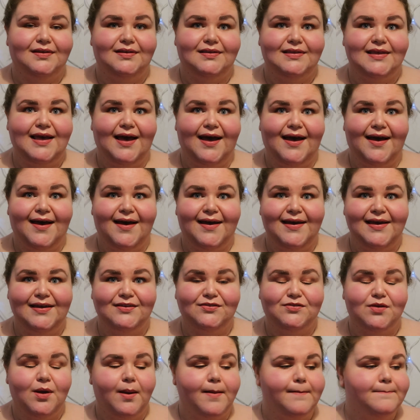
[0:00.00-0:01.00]
yeah,
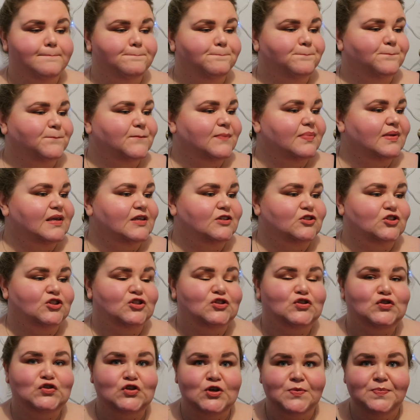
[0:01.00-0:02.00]
it's
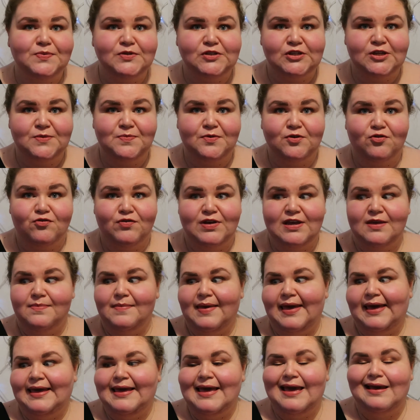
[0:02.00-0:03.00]
just super, super
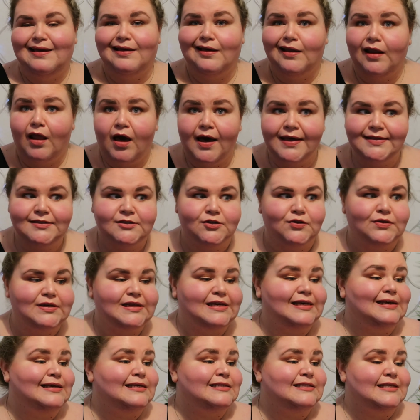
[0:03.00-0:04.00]
creamy. It glides on
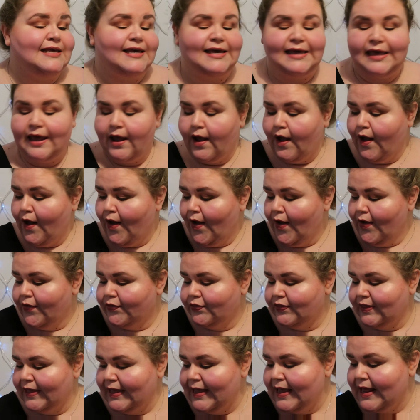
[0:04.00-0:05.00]
easy.
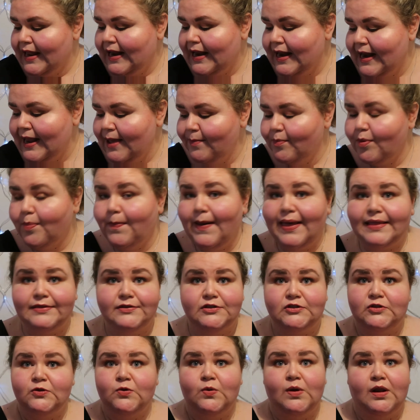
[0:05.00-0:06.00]
The lip
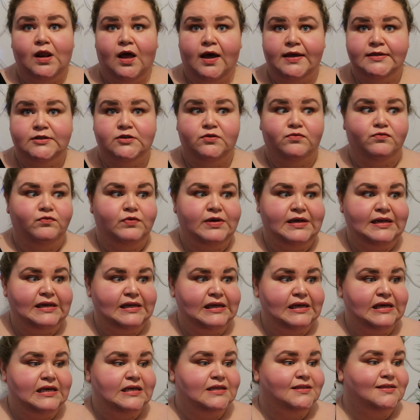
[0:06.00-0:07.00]
pencil glides on really
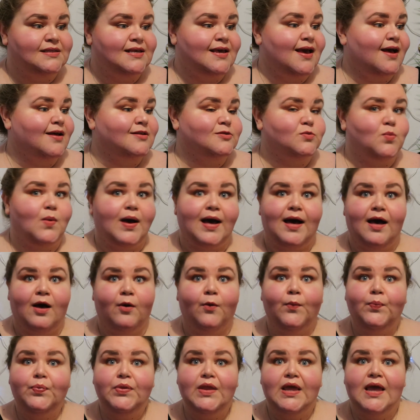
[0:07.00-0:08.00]
easy as
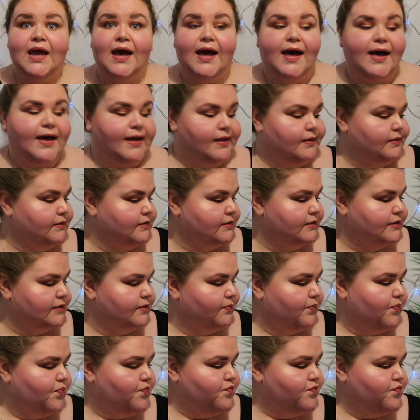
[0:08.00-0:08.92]
well. And